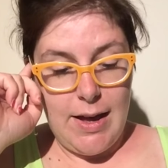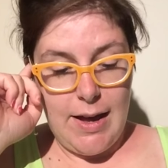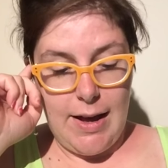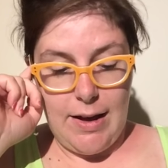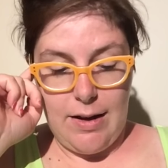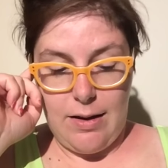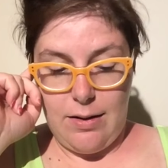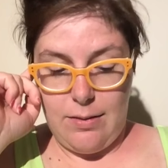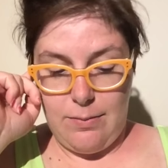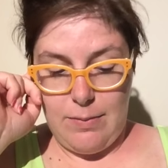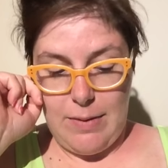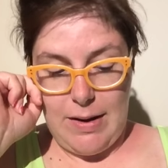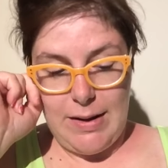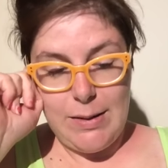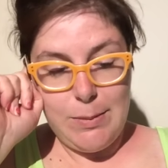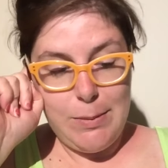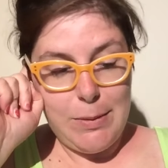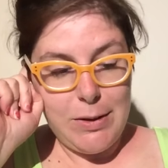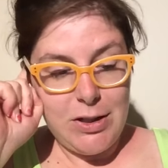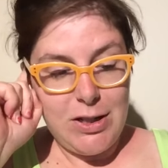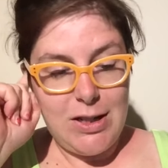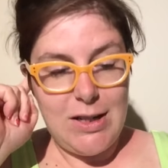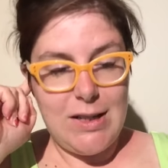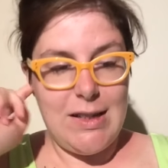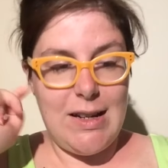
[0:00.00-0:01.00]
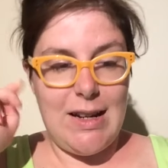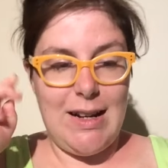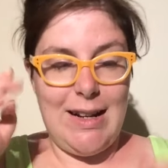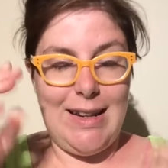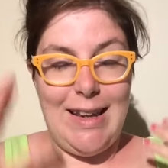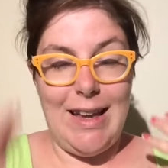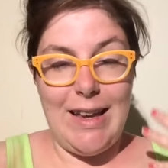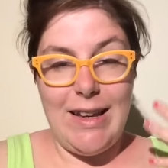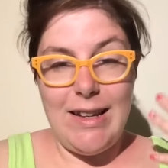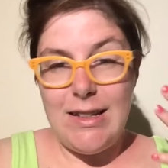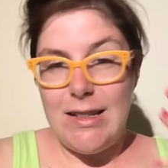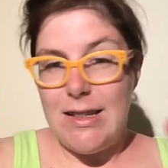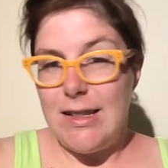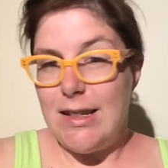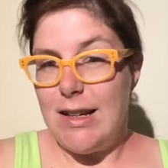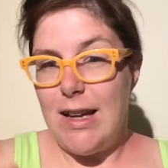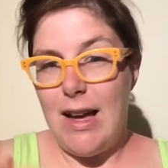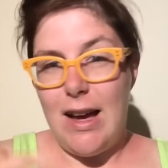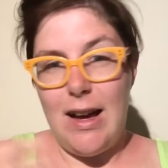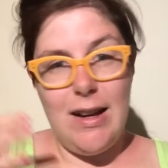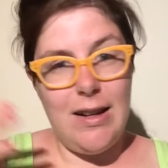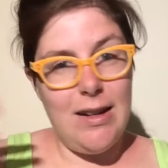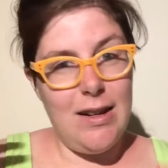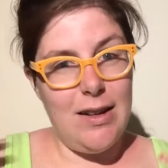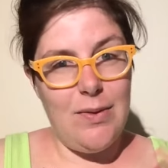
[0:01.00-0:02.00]
as much as I'd like to
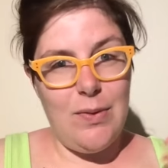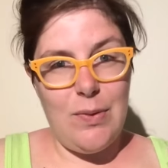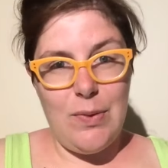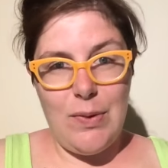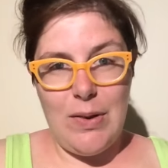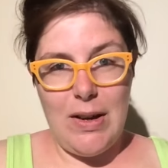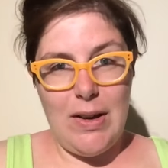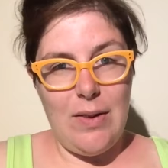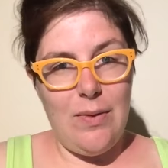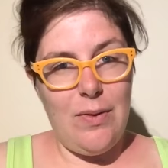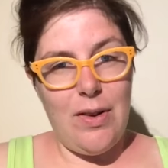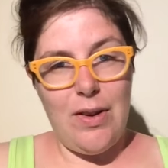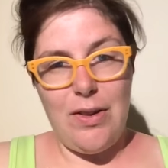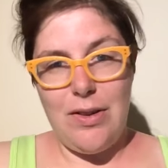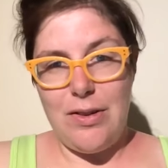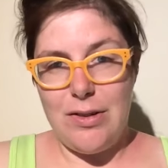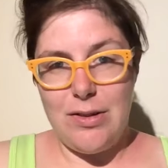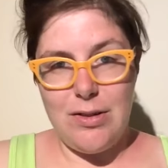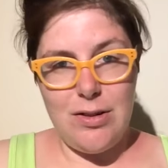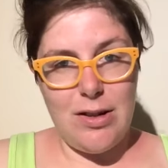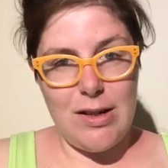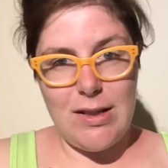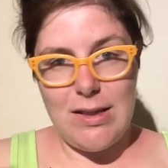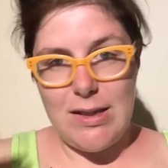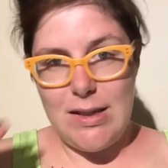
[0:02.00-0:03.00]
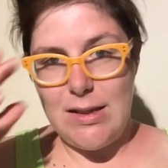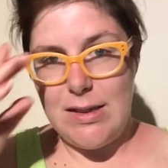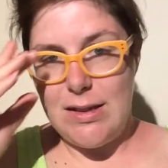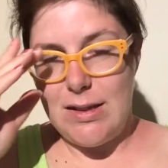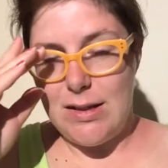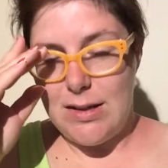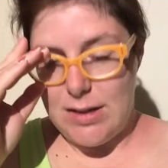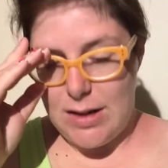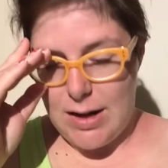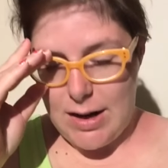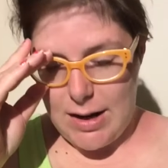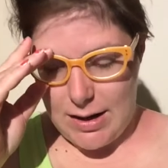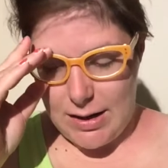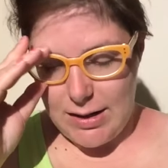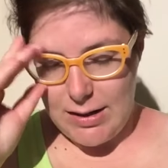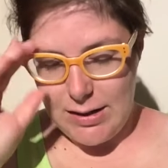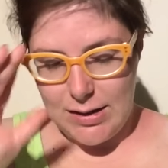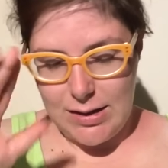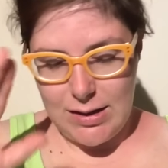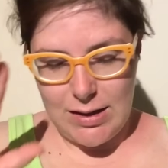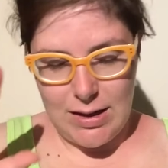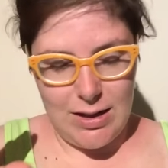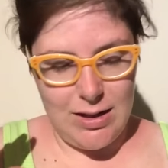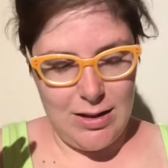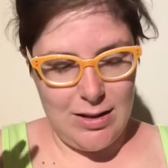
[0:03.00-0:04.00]
kind of give other dresses a
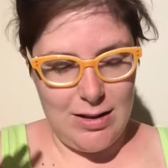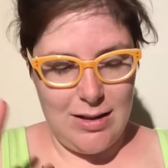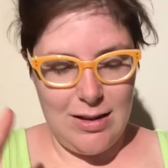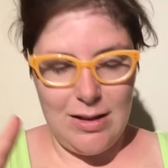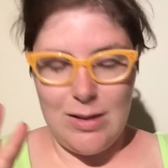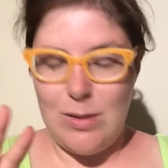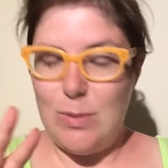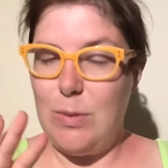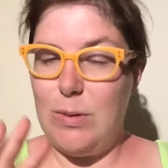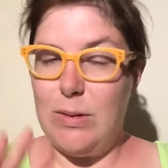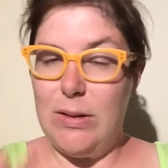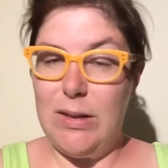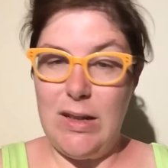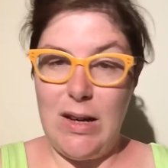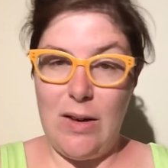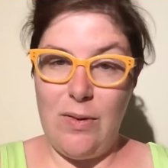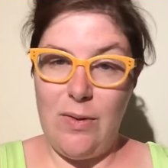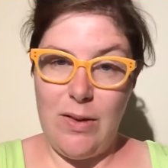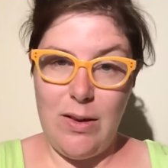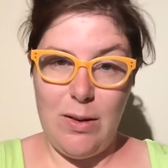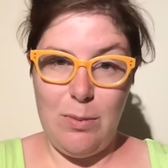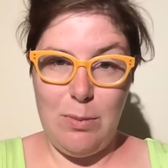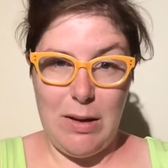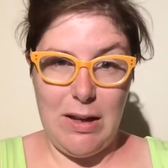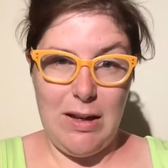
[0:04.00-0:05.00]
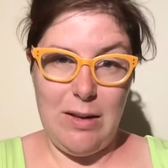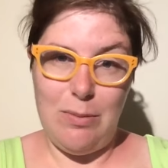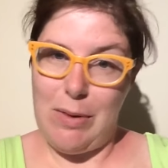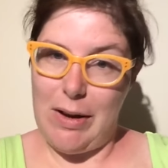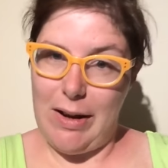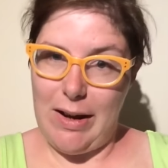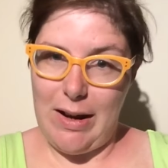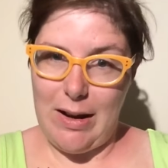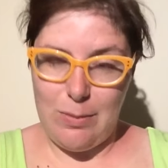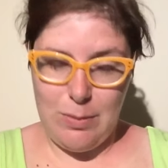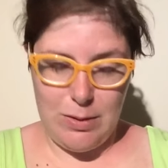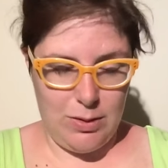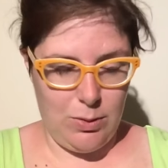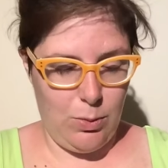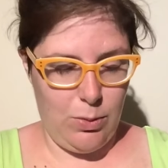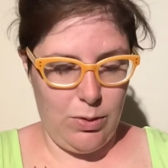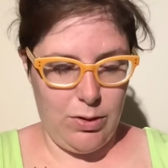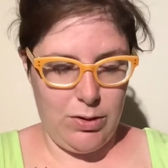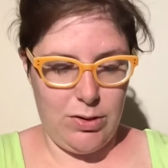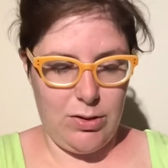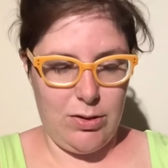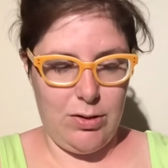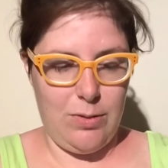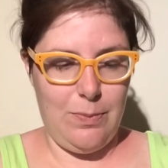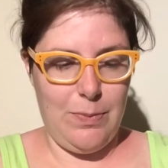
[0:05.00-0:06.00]
chance, this will definitely be in my capsule
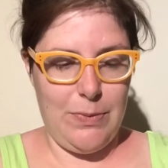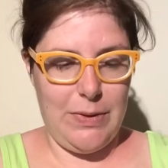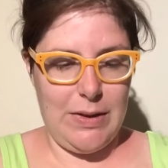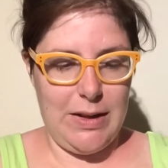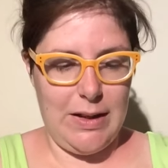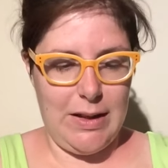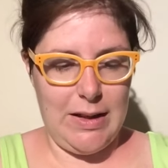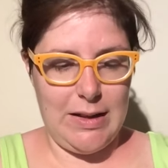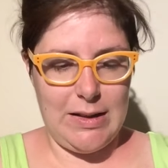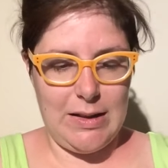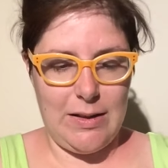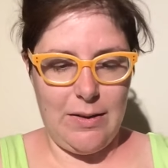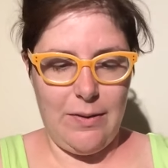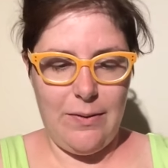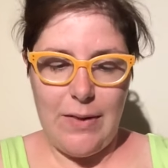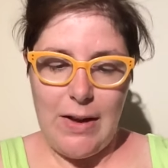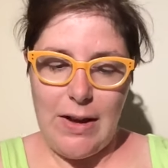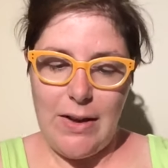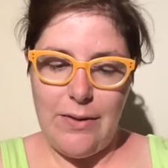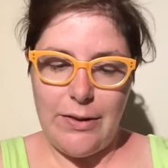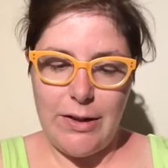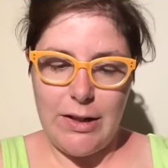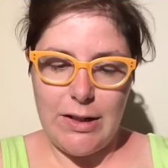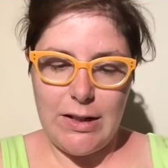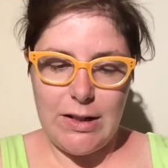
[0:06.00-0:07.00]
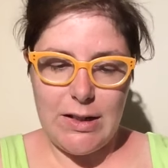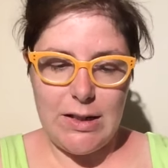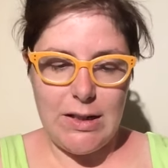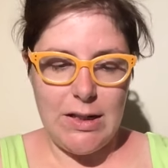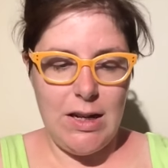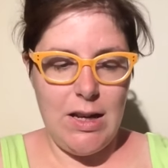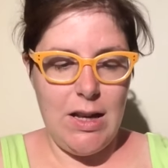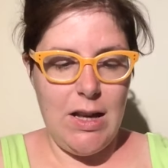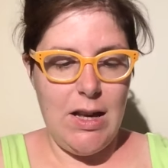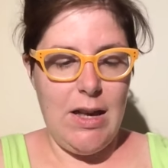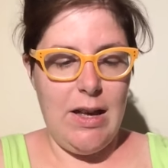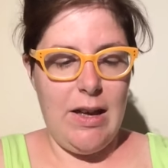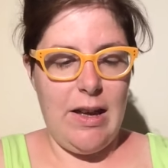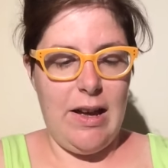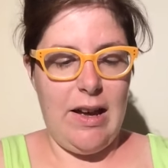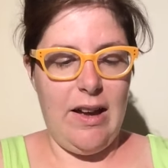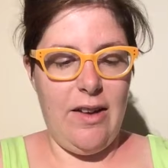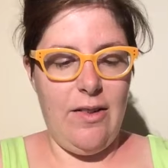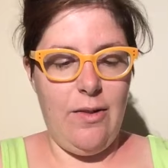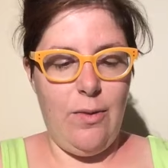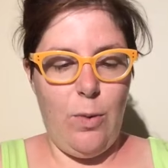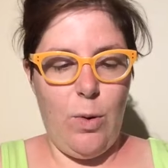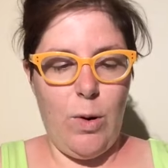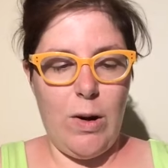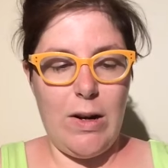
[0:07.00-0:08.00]
wardrobe. It's a favorite.
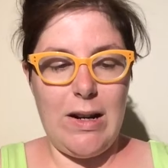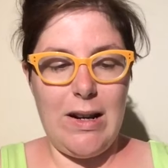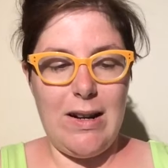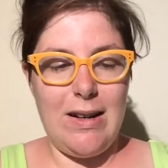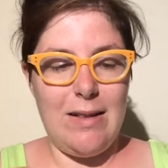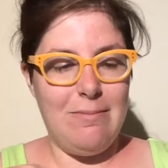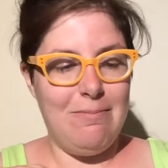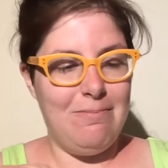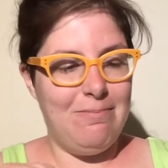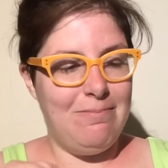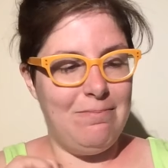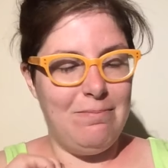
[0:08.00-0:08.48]
I've worn it